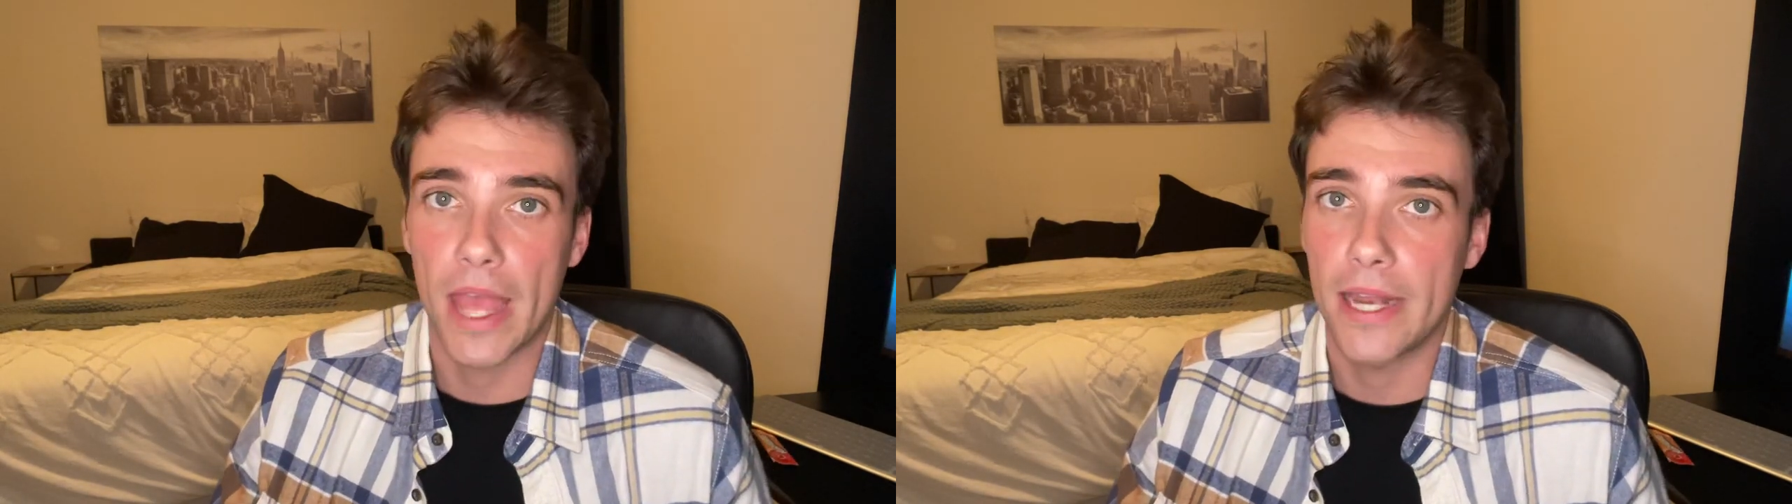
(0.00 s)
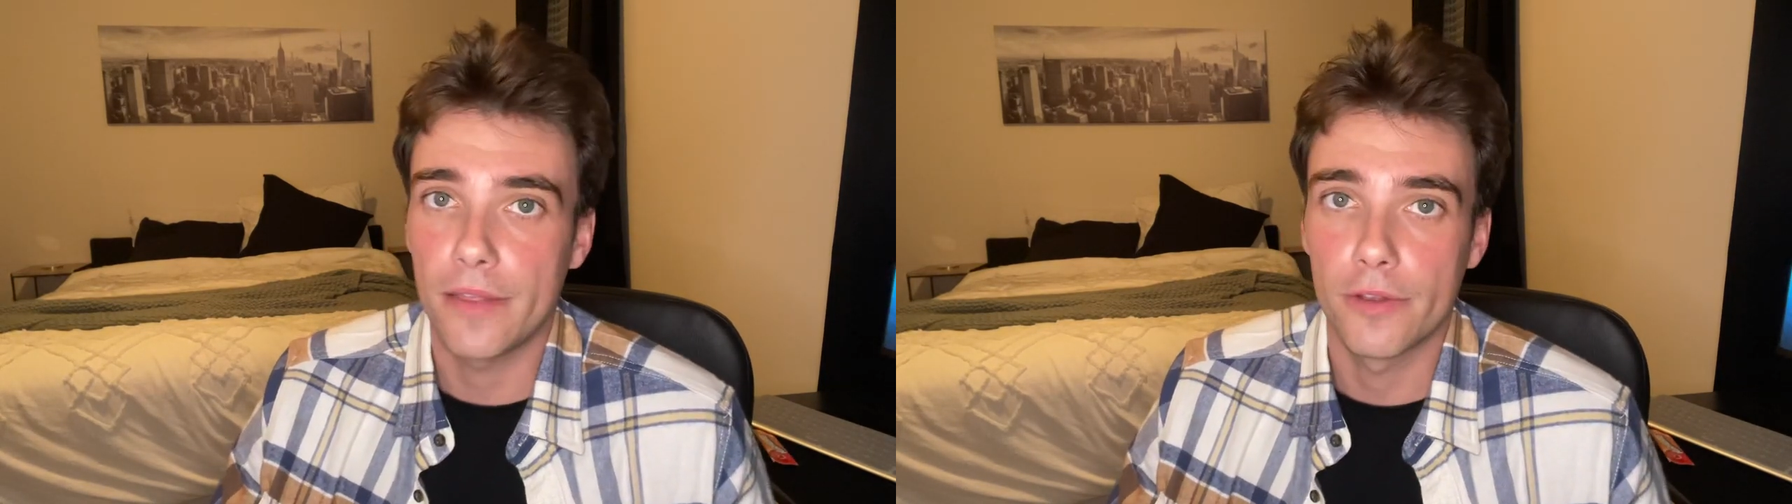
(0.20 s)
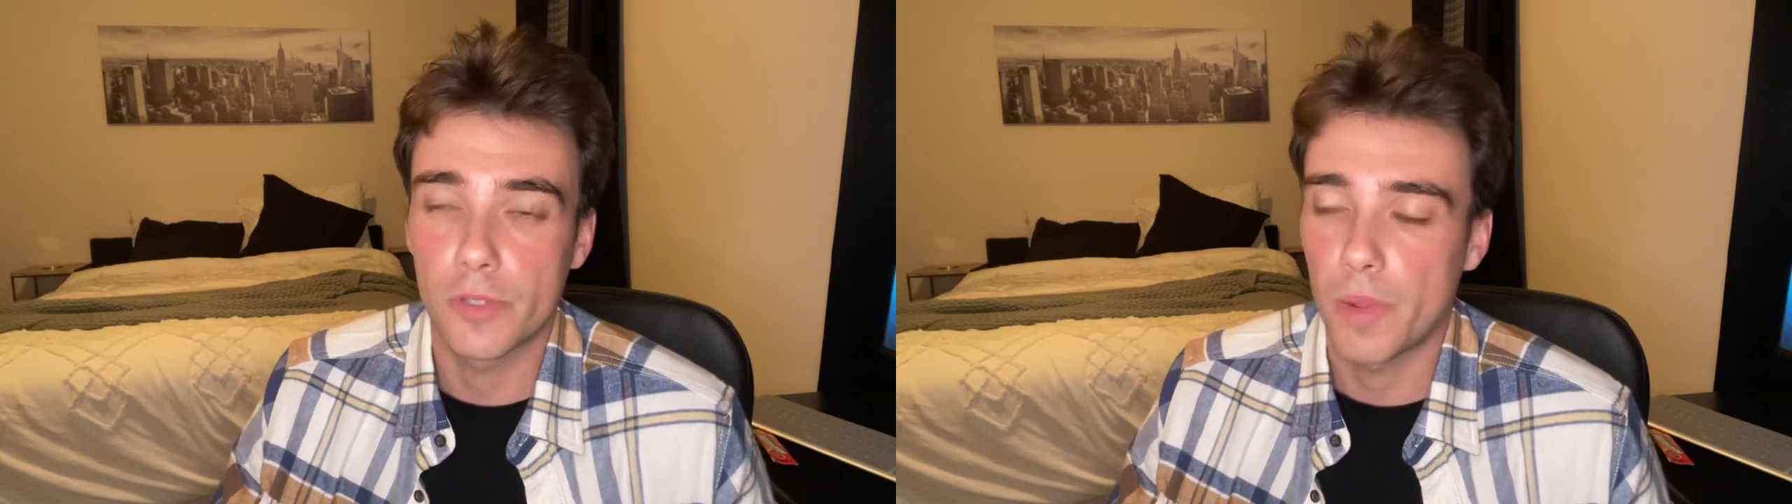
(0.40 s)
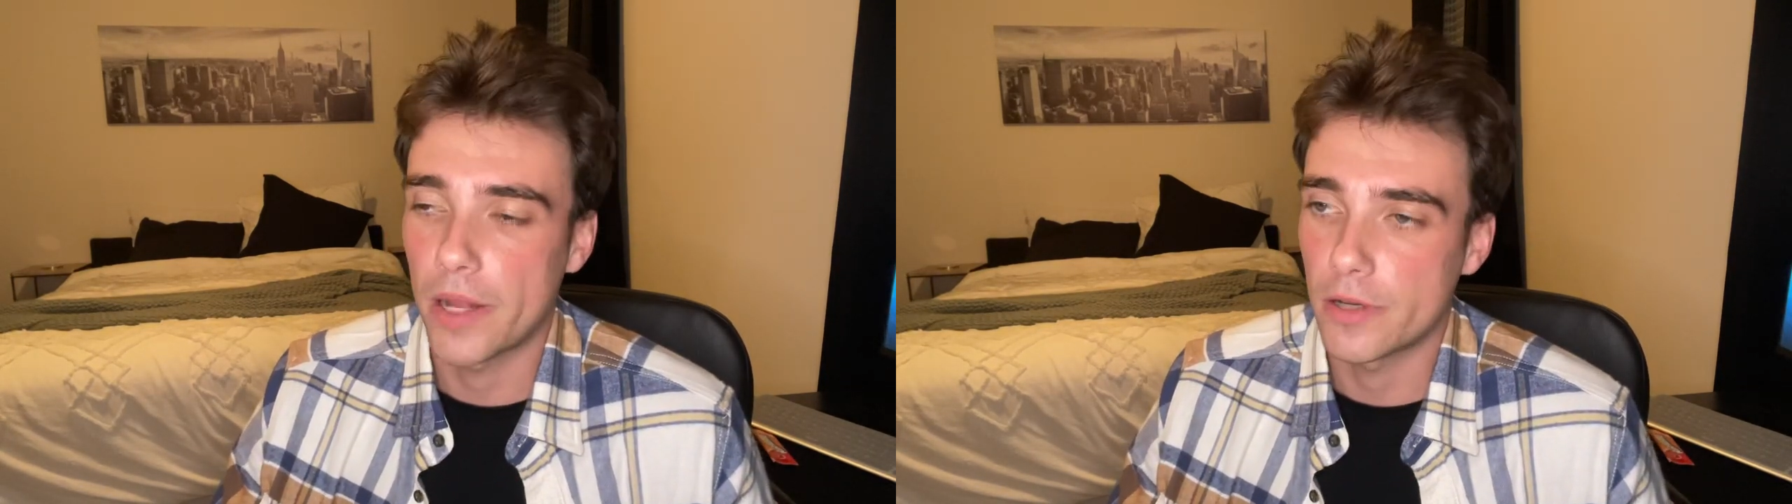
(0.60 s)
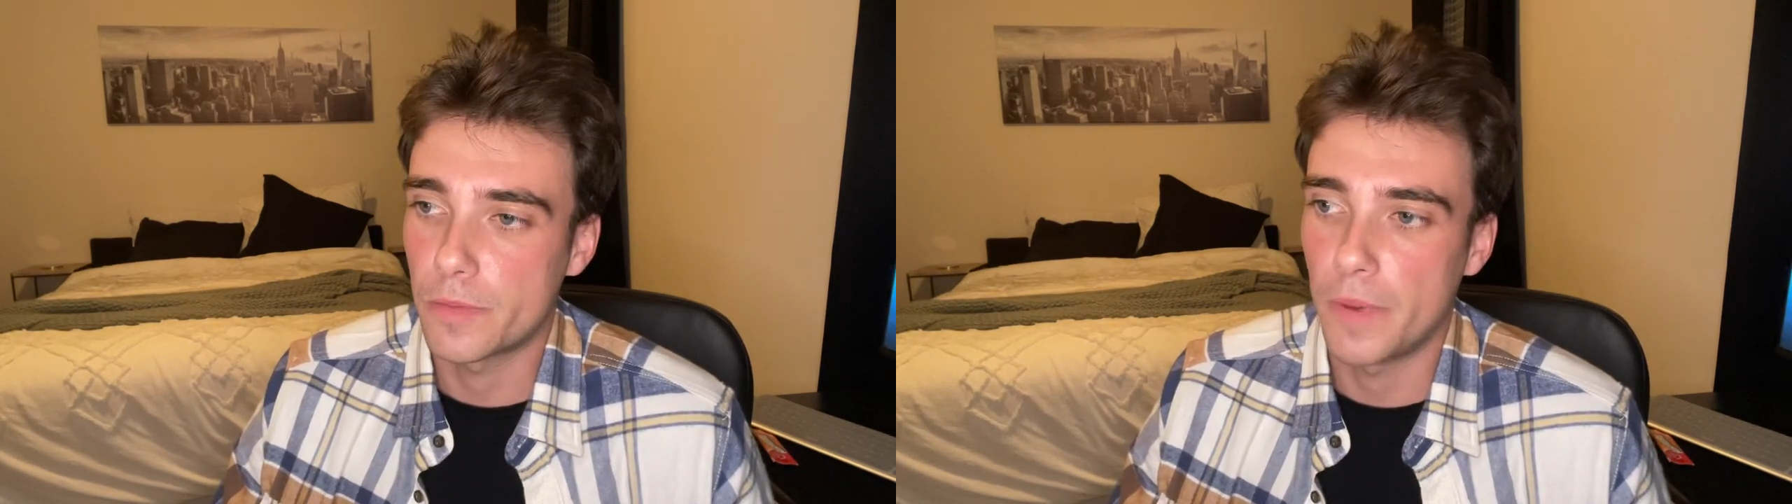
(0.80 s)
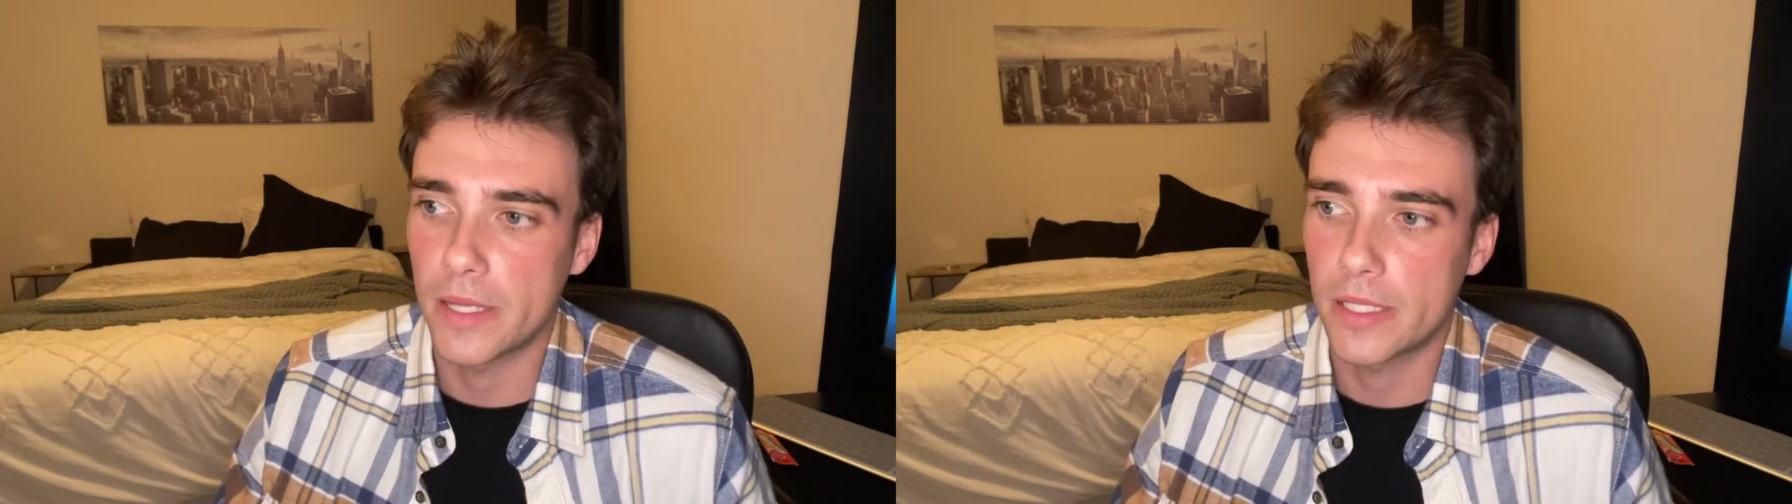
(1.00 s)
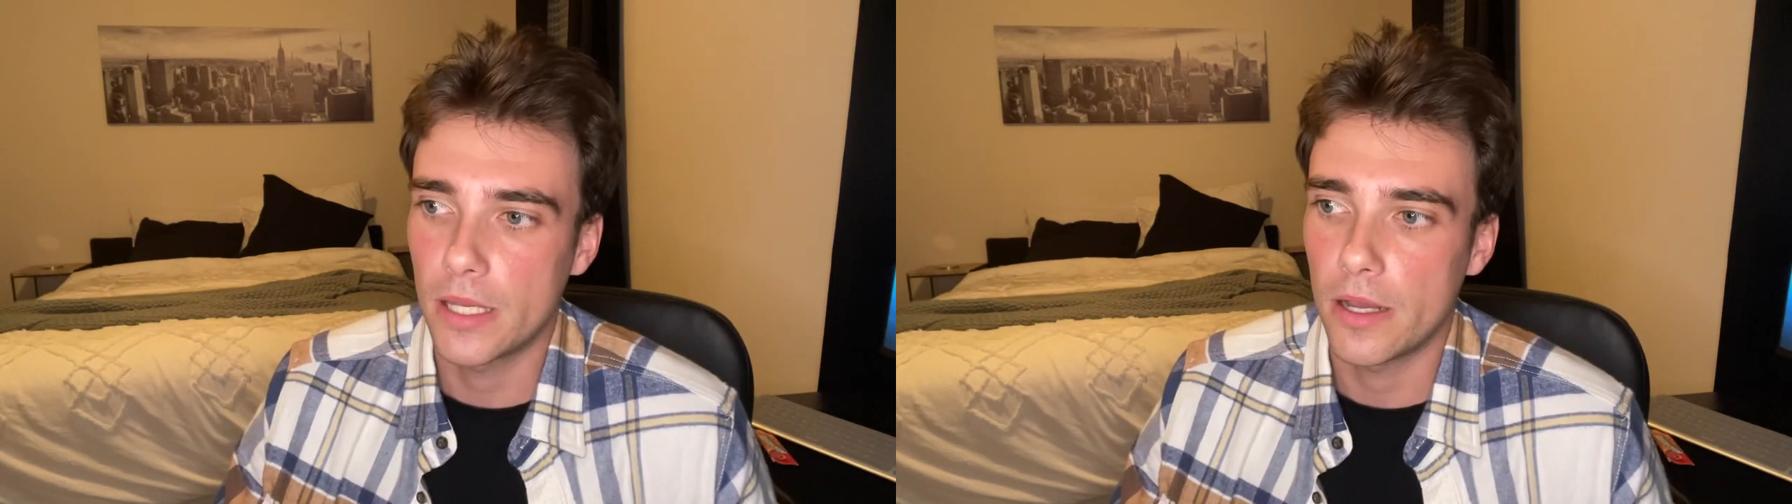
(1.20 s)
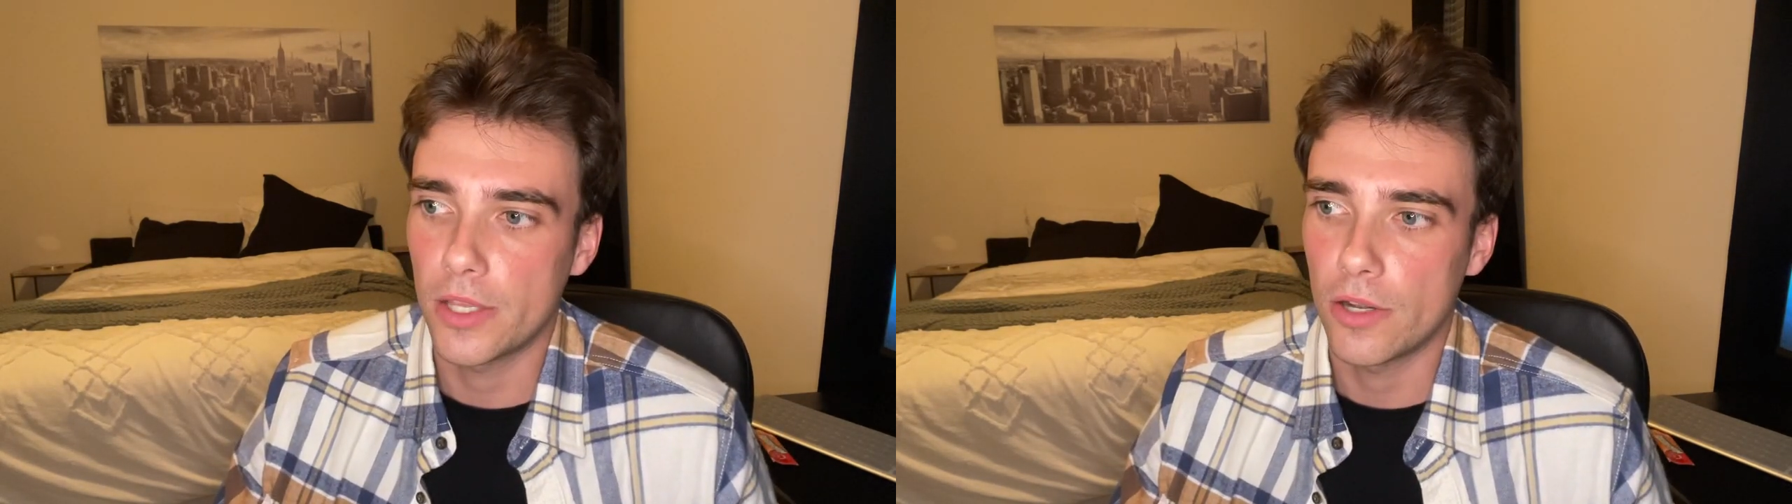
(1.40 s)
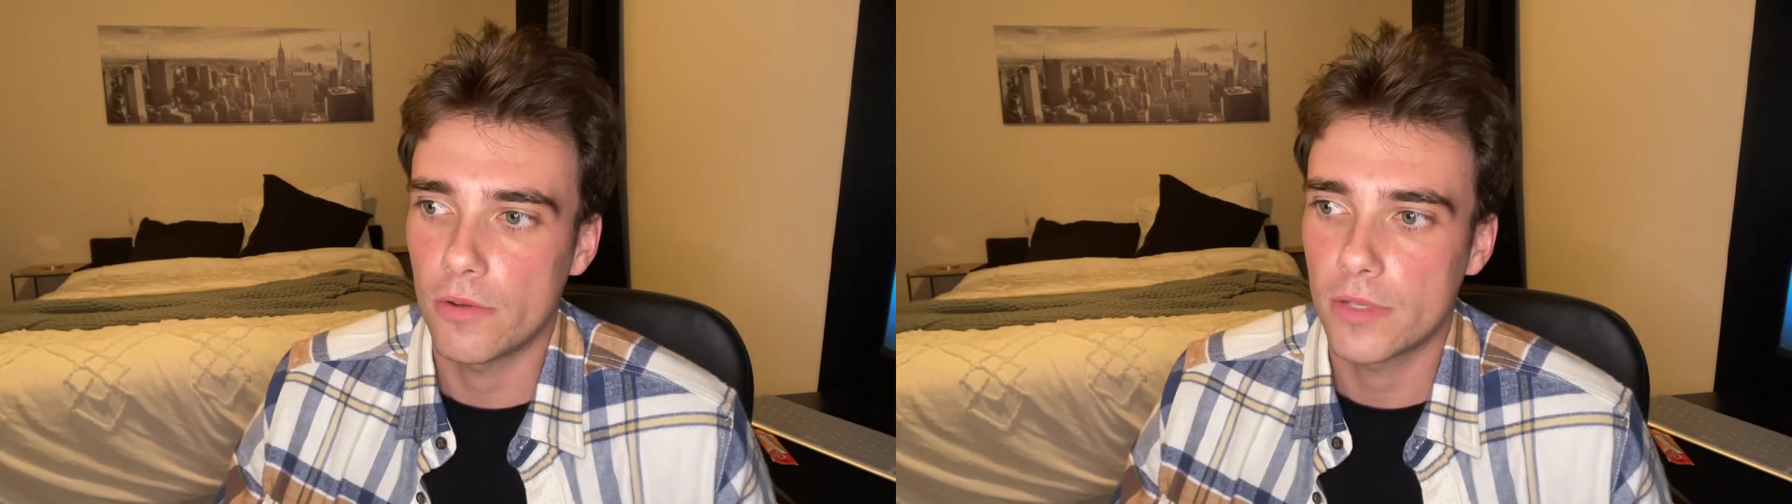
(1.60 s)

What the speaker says: any of those players. But, you know,